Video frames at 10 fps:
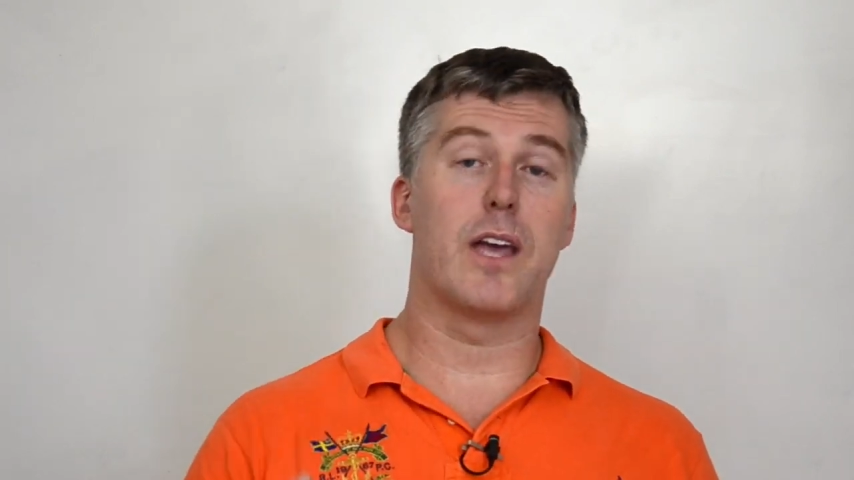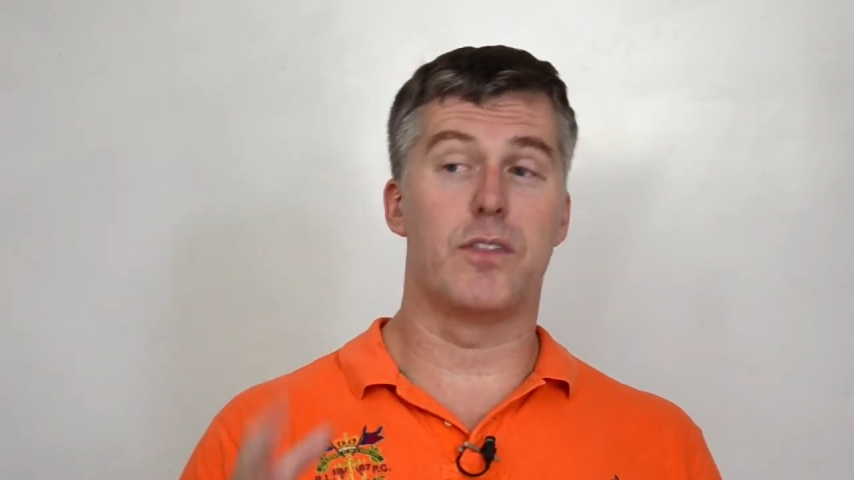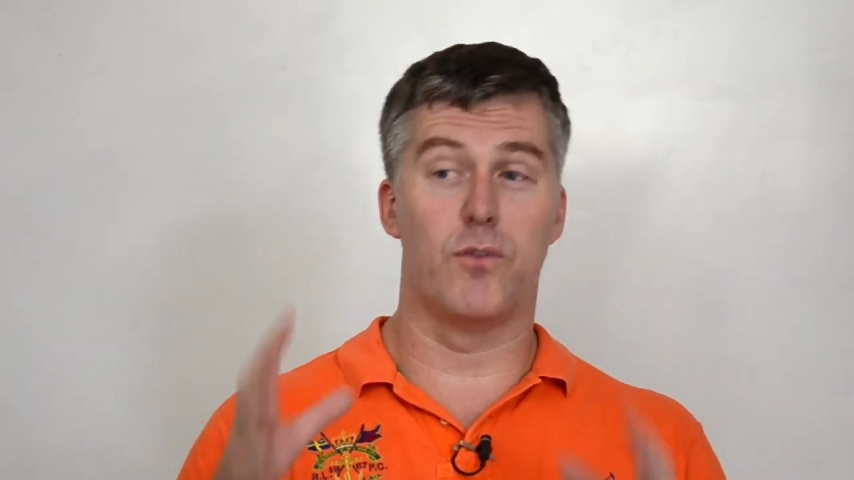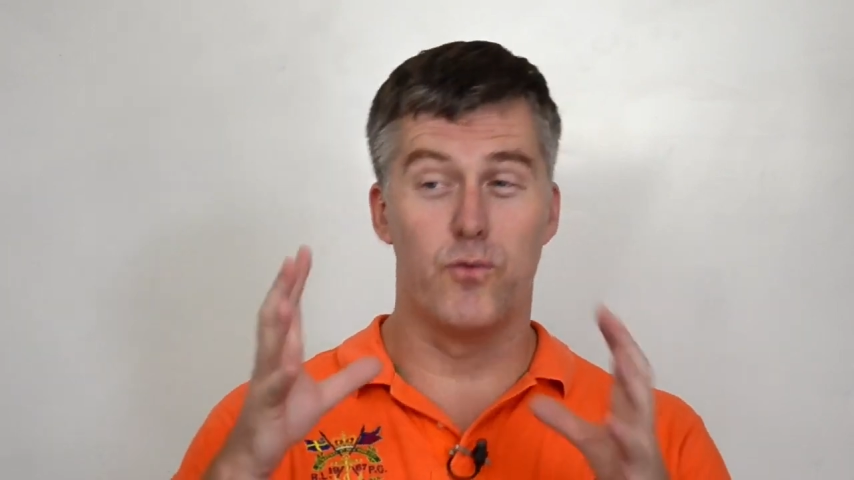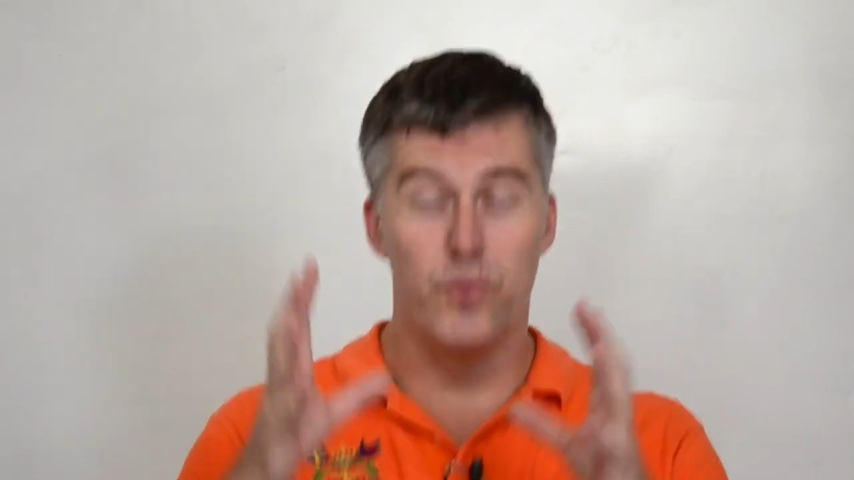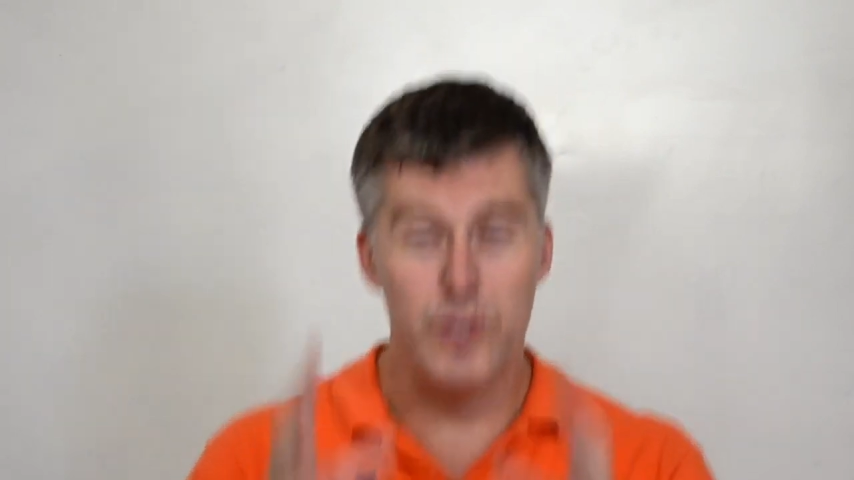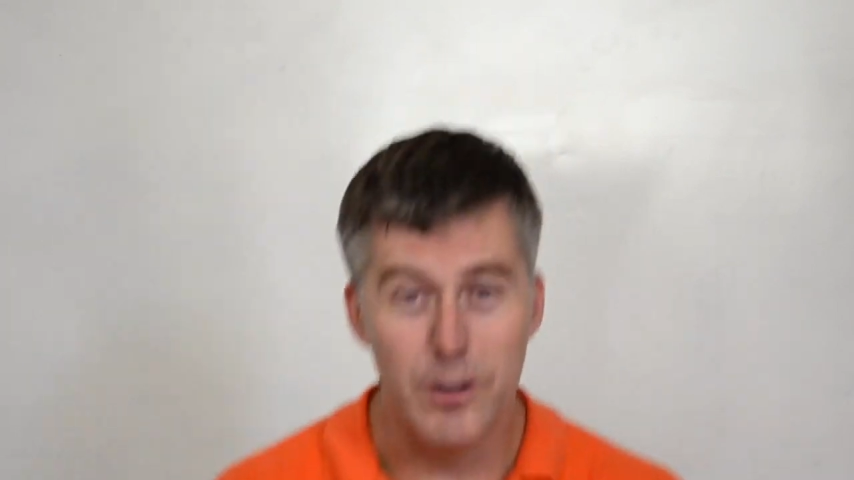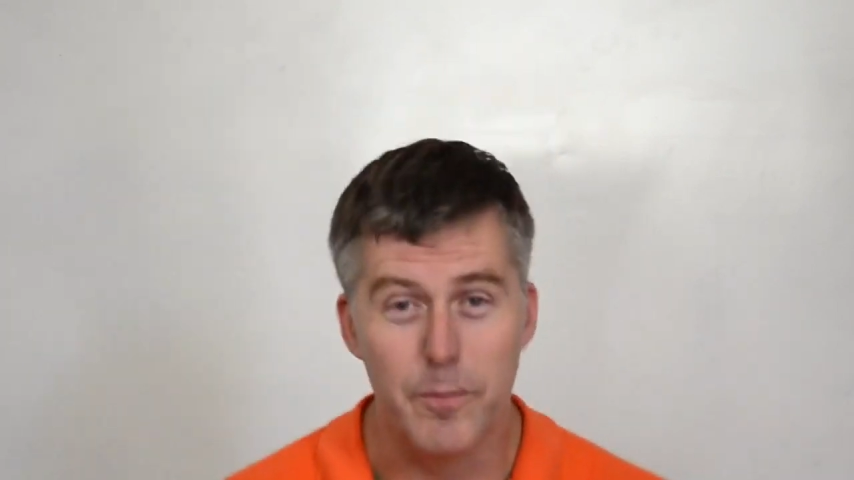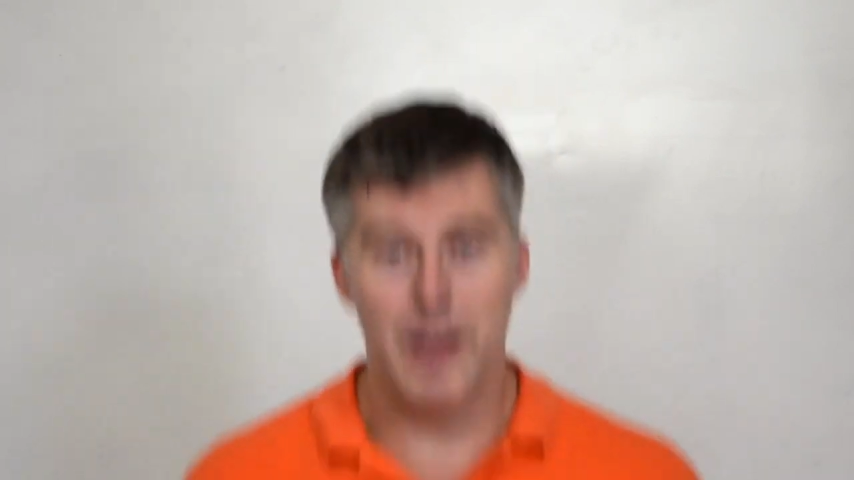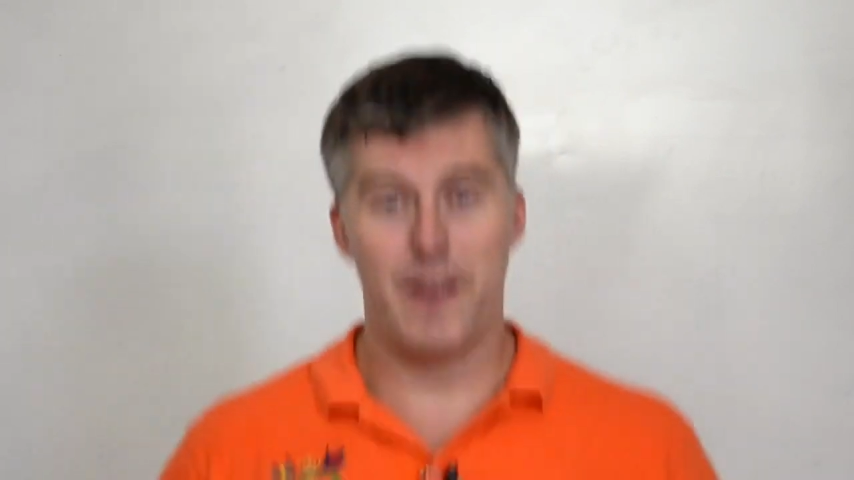get the
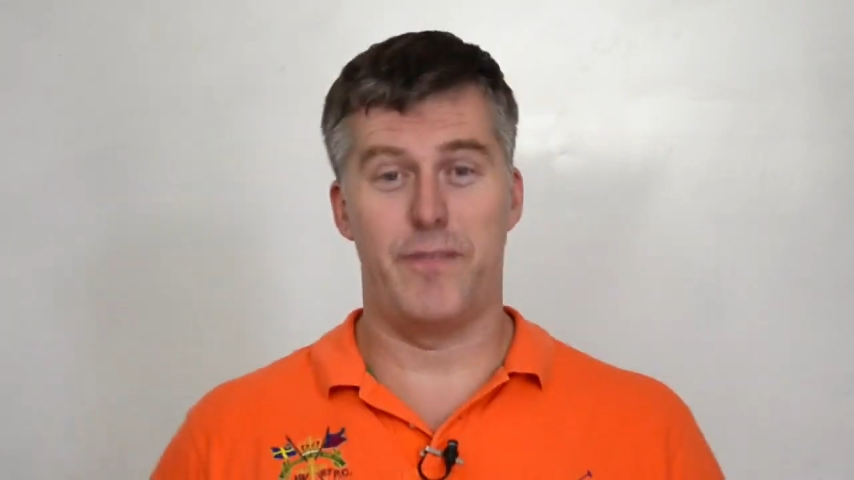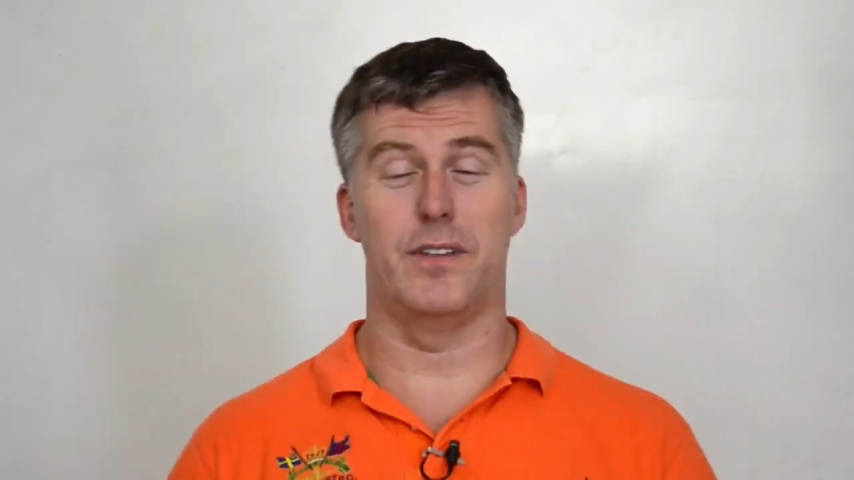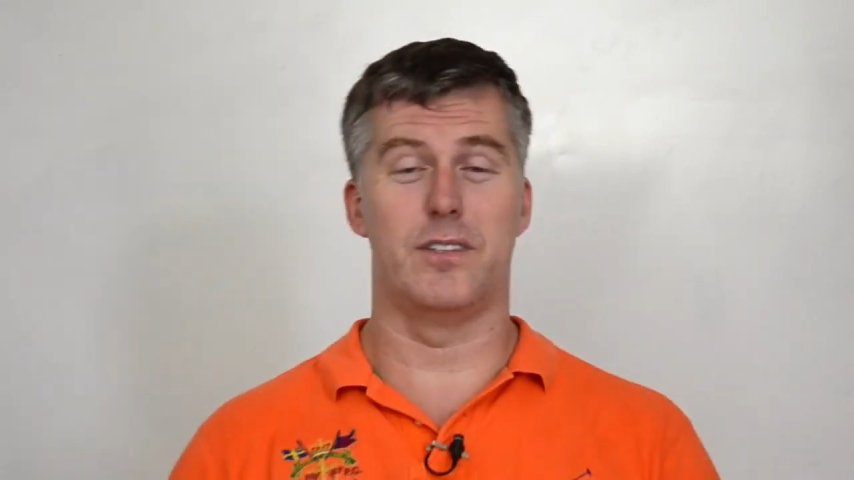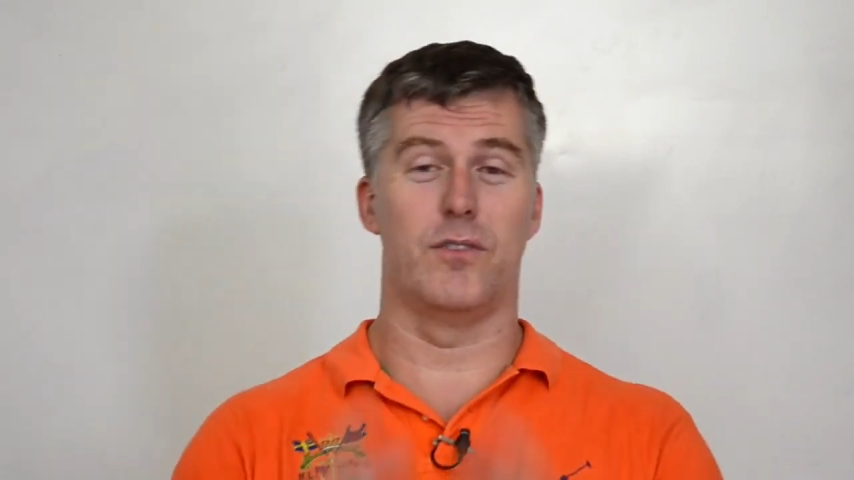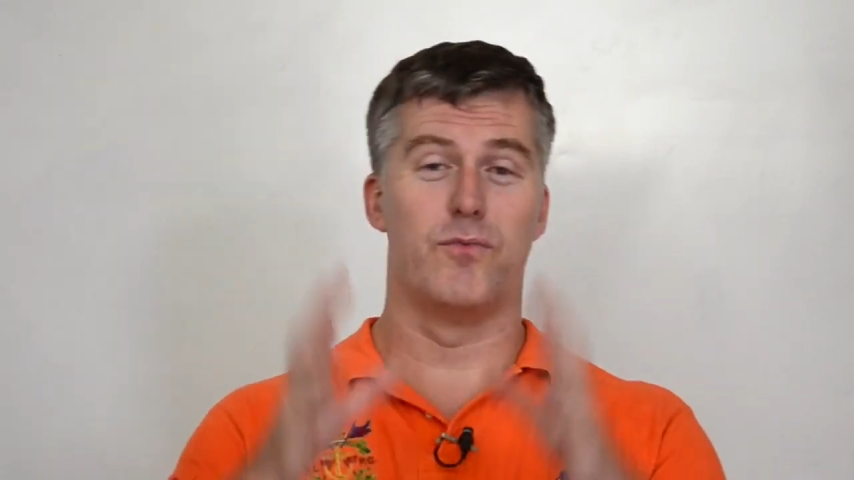real benefits and